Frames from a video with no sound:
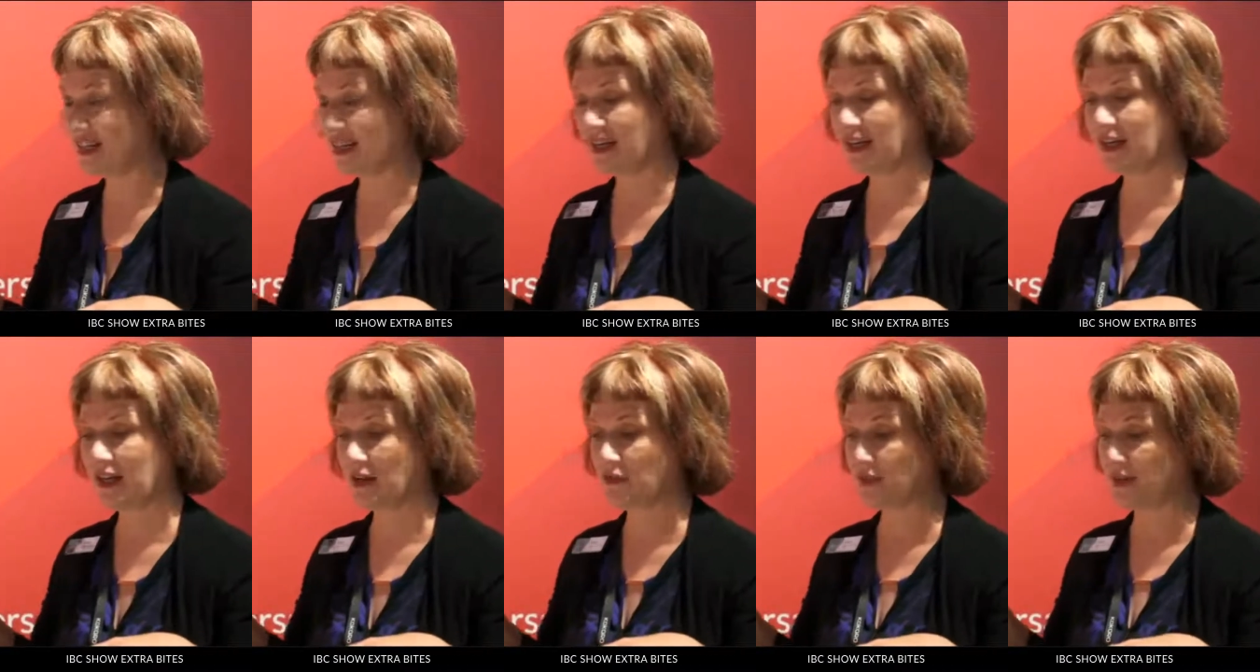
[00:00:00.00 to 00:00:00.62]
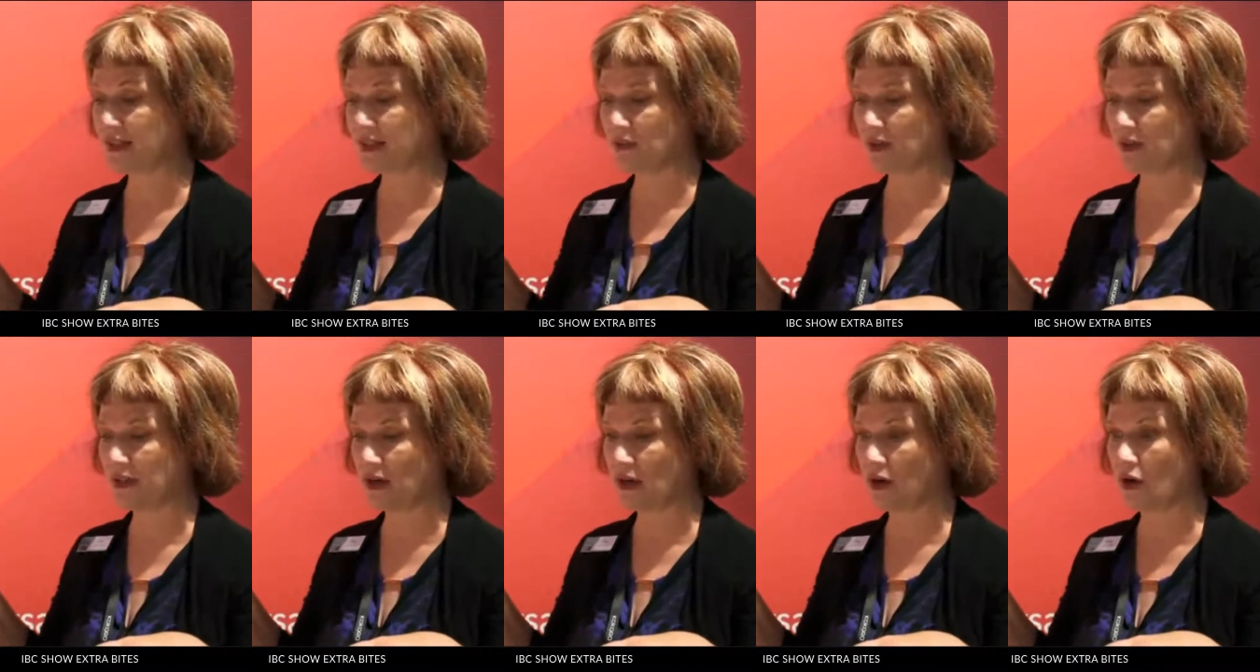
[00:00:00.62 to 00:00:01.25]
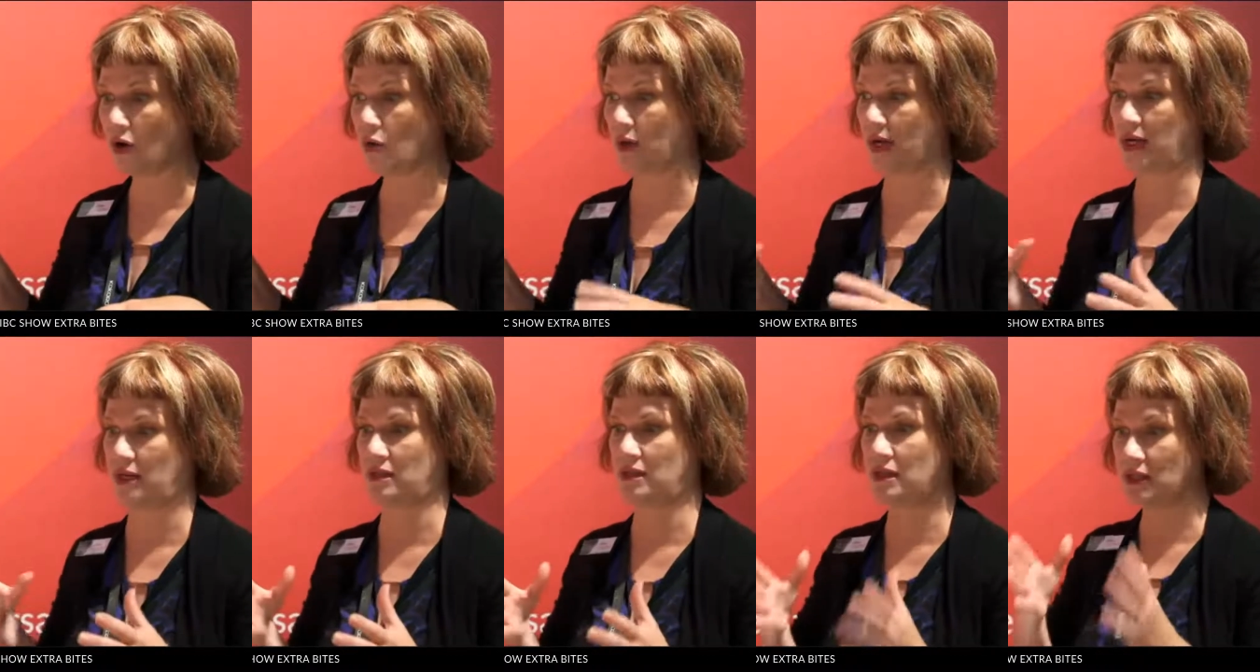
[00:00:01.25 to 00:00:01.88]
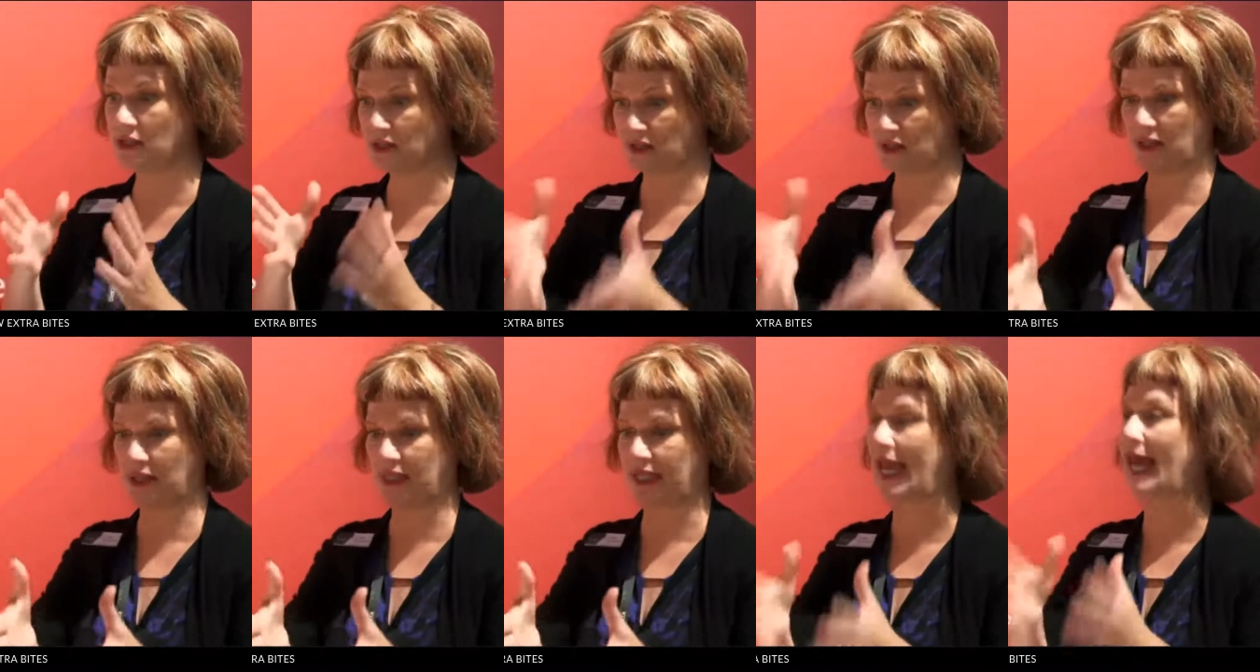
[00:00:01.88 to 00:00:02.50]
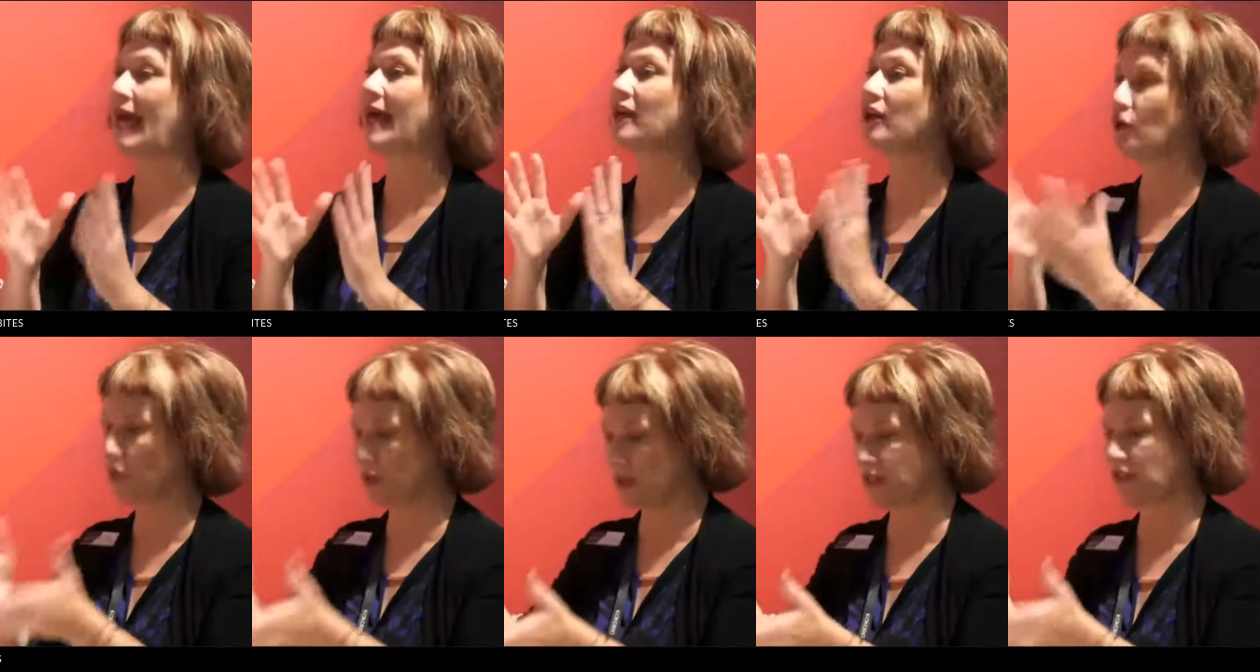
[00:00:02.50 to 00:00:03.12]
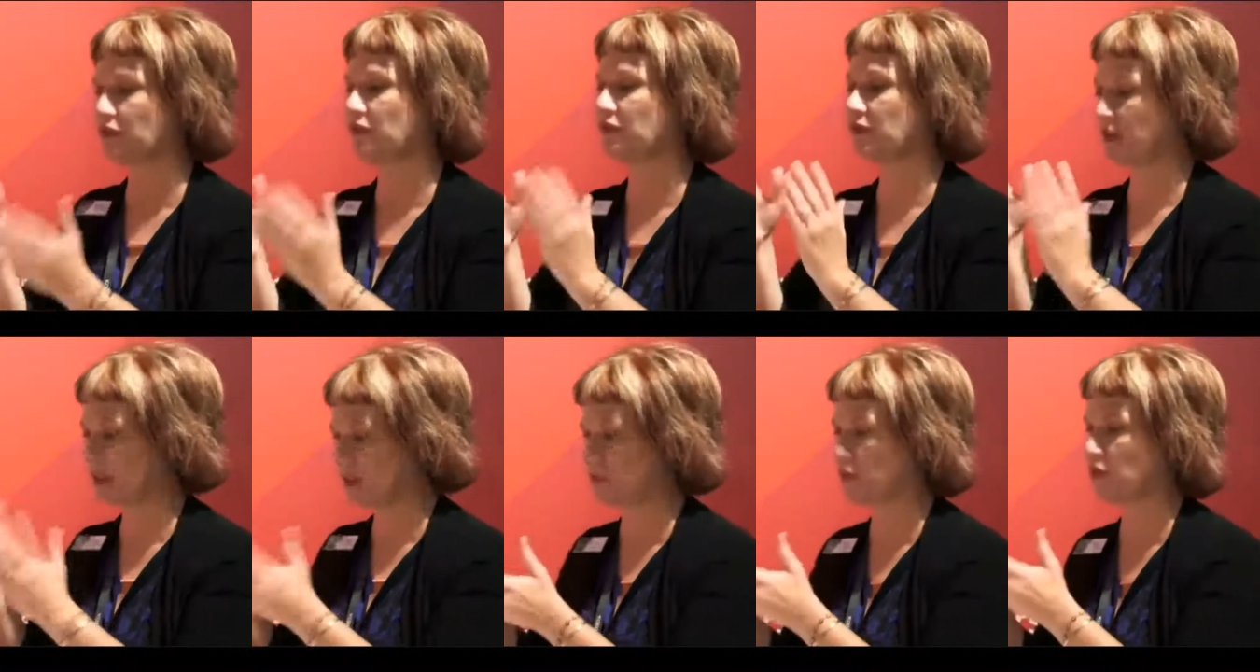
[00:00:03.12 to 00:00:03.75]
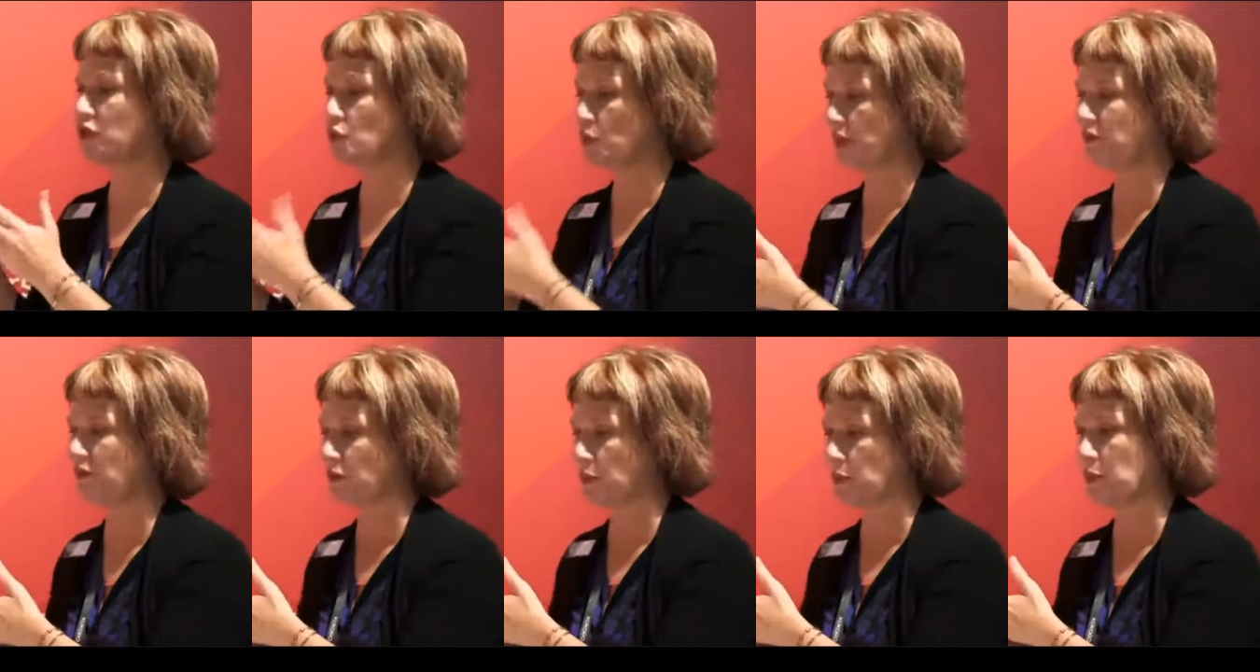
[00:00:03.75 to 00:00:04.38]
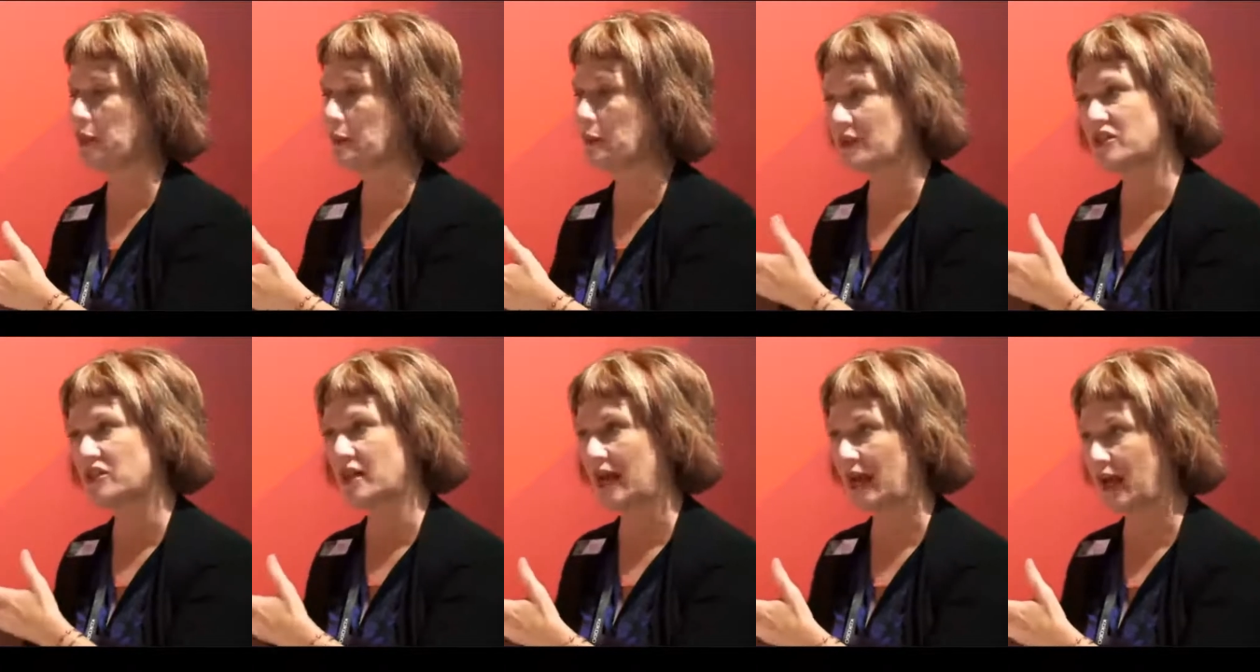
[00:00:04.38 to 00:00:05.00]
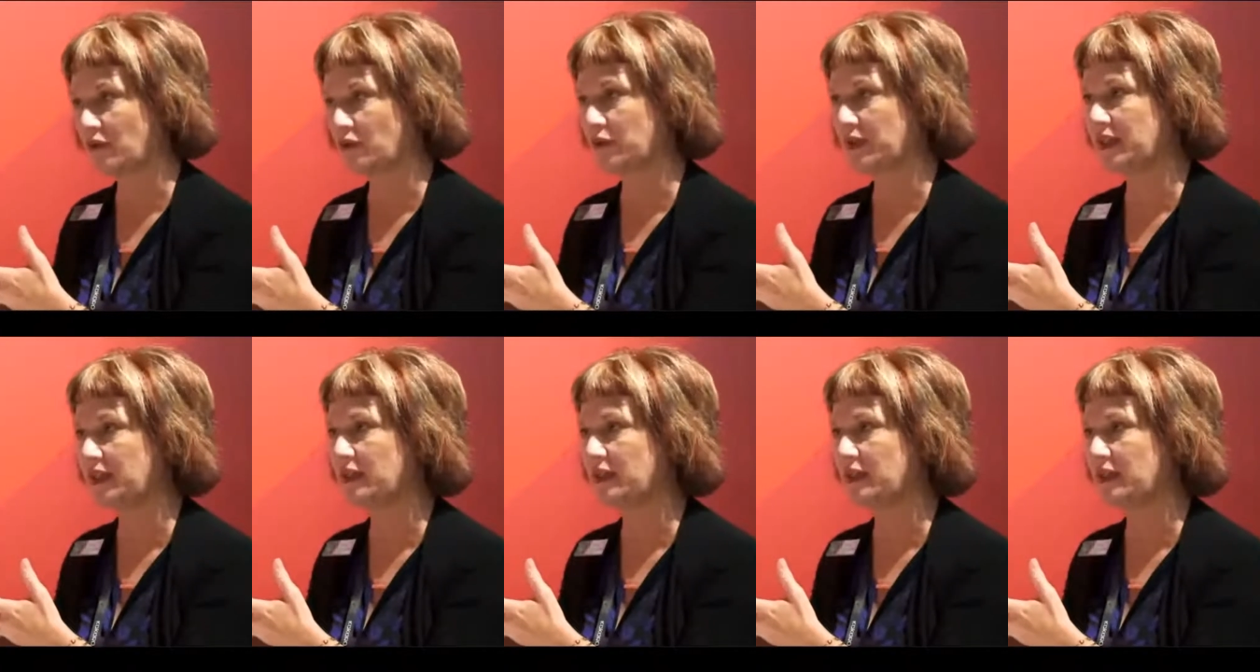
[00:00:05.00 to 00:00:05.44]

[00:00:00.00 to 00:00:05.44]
And I finally went, oh, okay, these are the categories of things we're doing for pretty much every